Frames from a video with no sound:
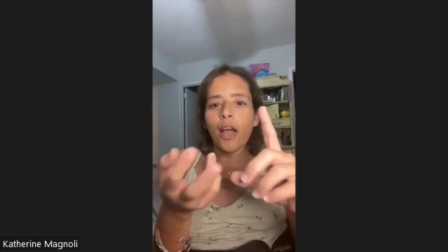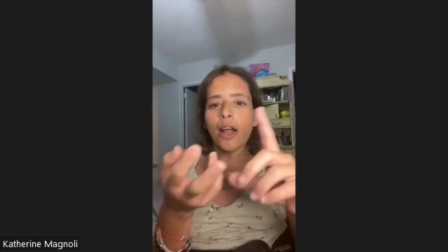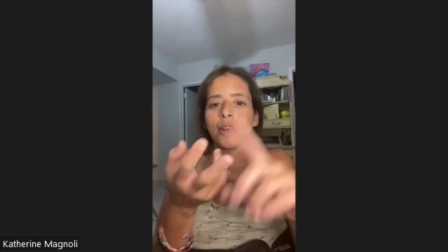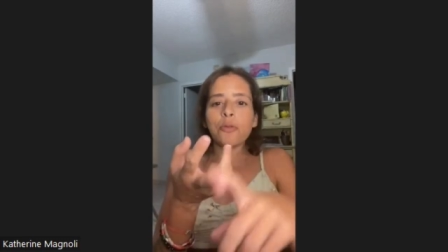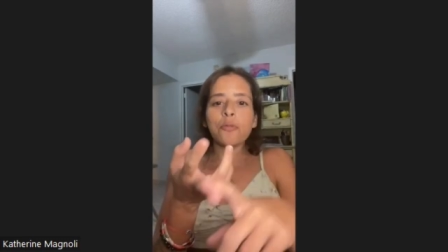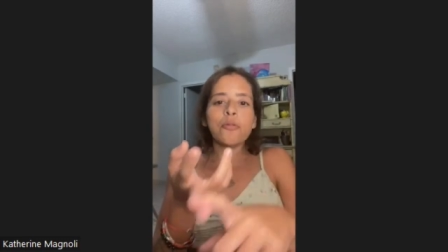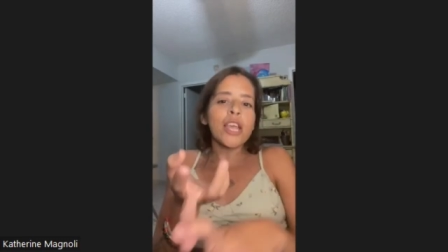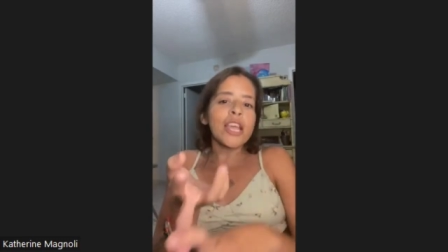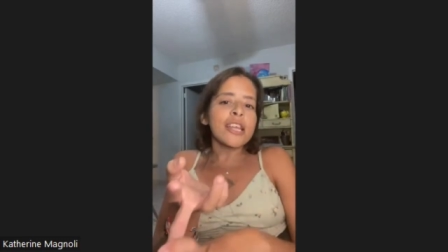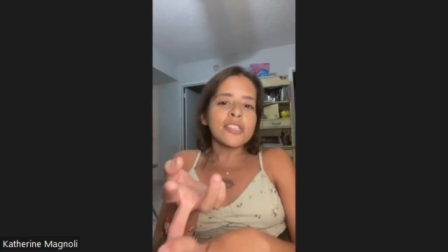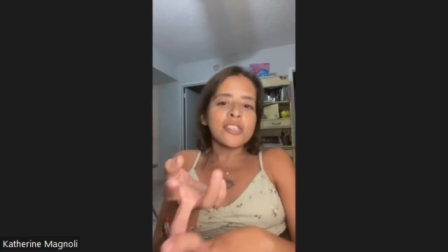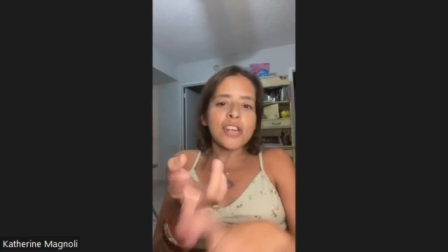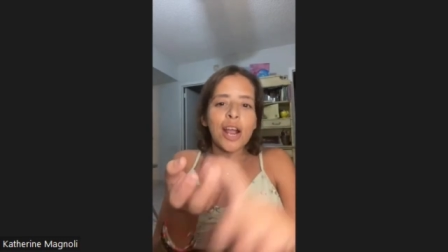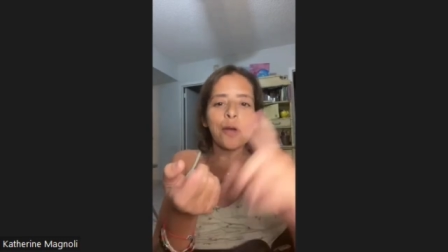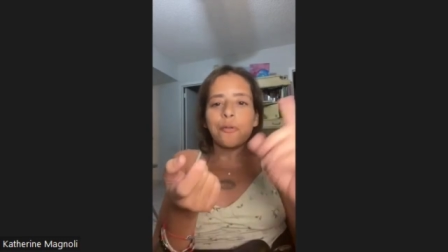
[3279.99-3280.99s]
How do you take a
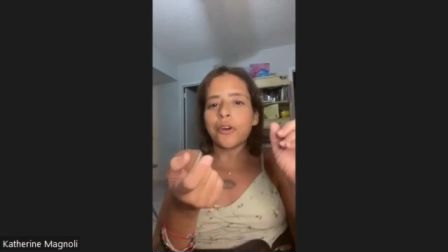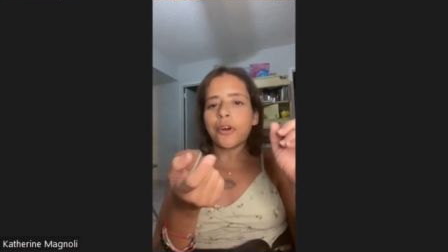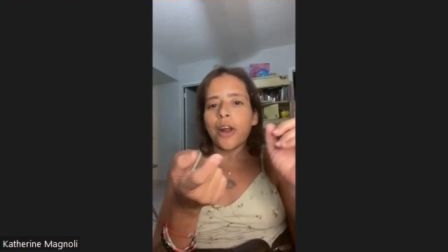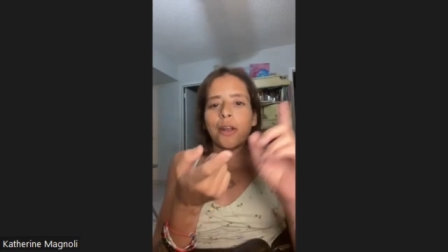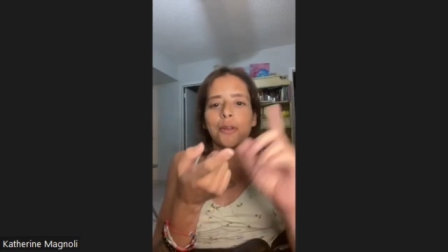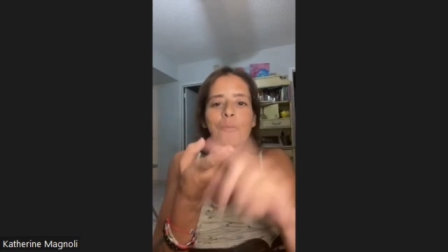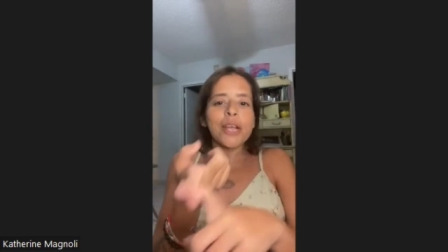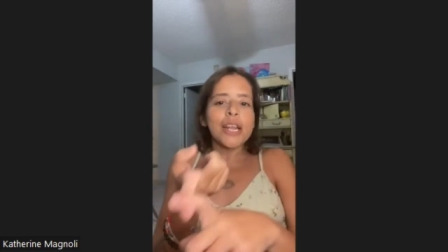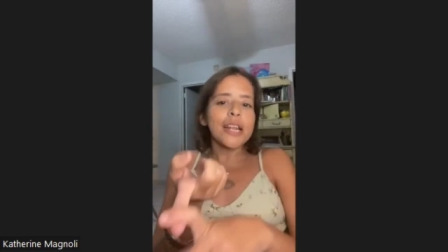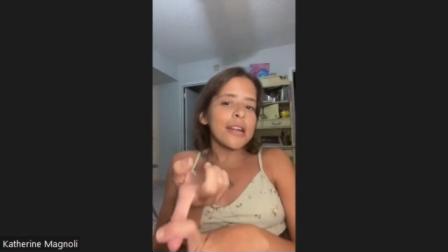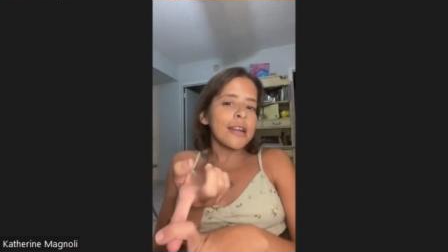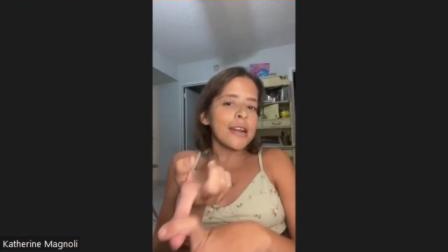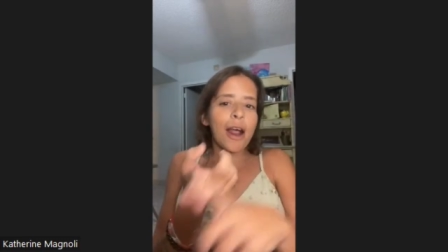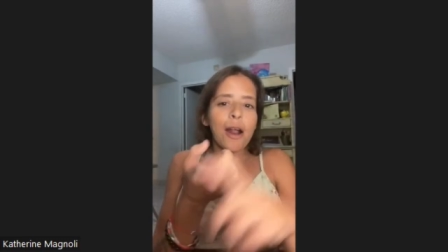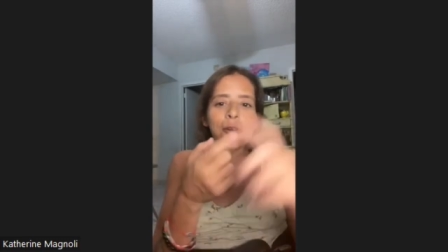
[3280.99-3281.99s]
shower? How do you get
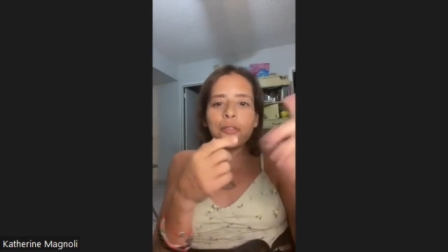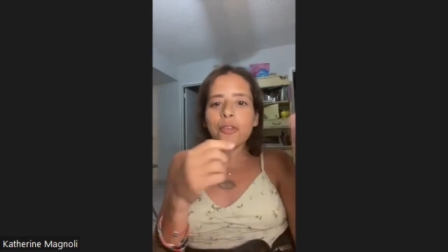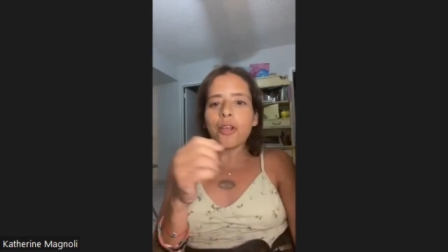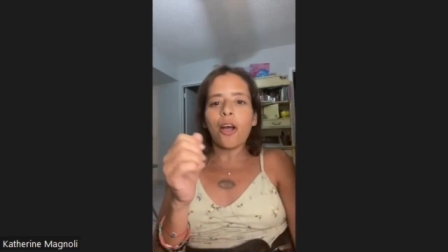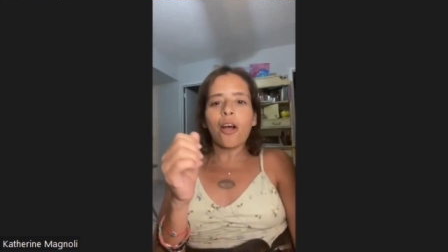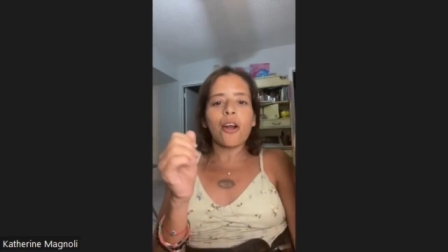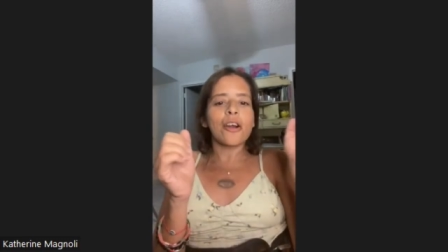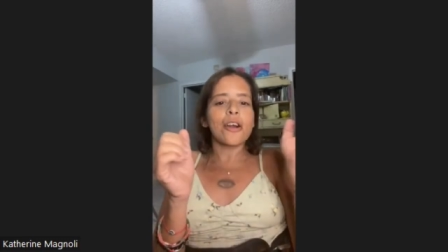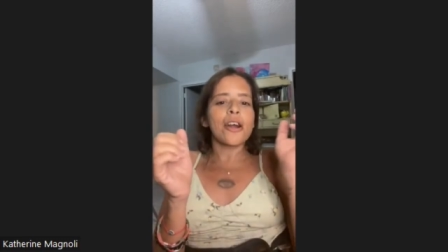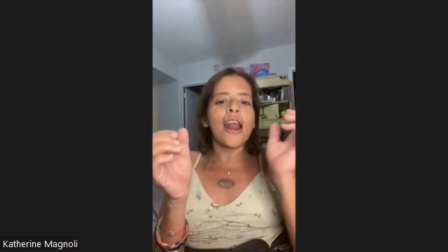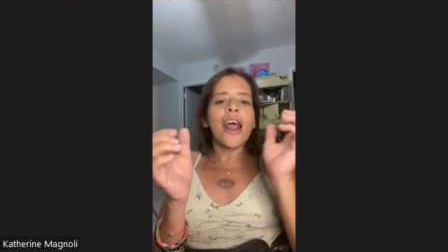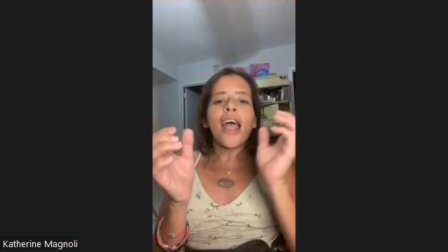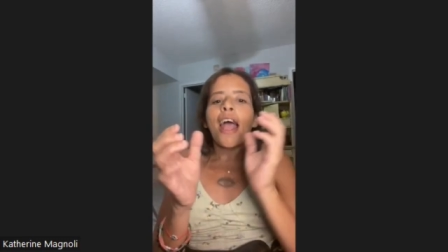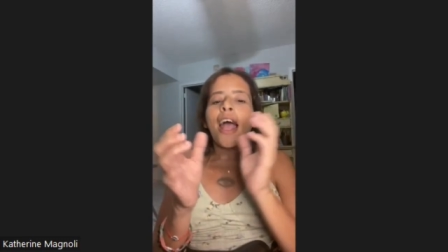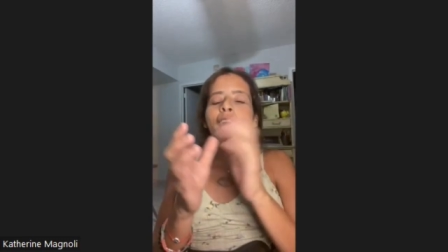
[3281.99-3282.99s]
in and out of the car?
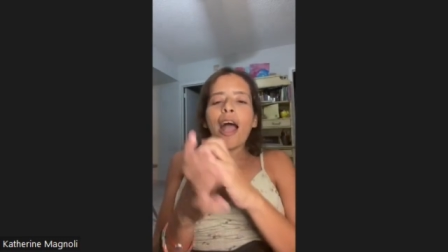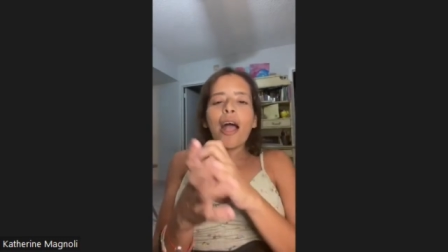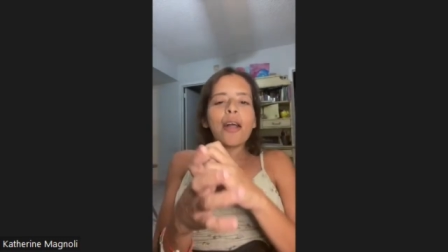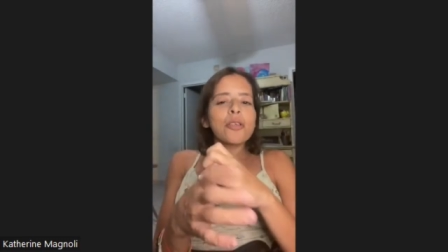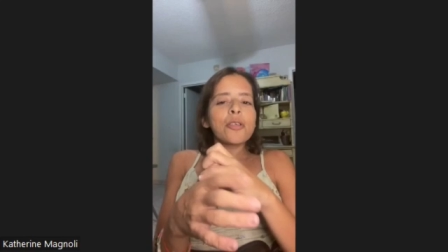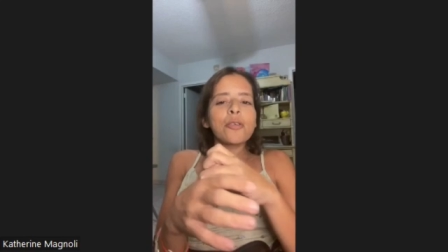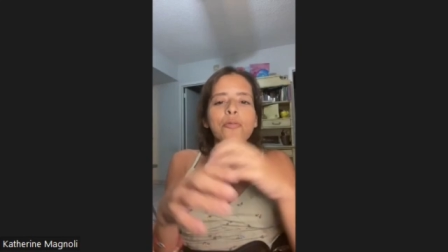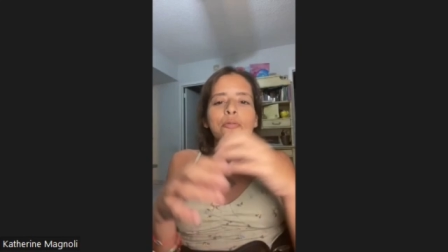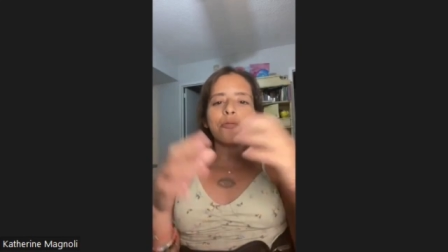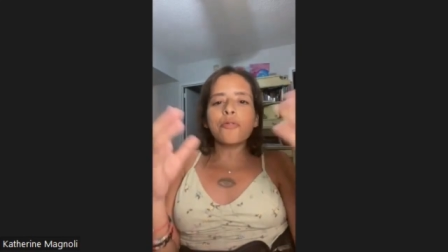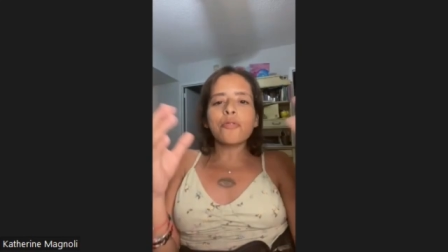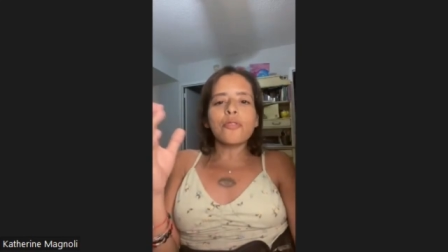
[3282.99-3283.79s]
How do you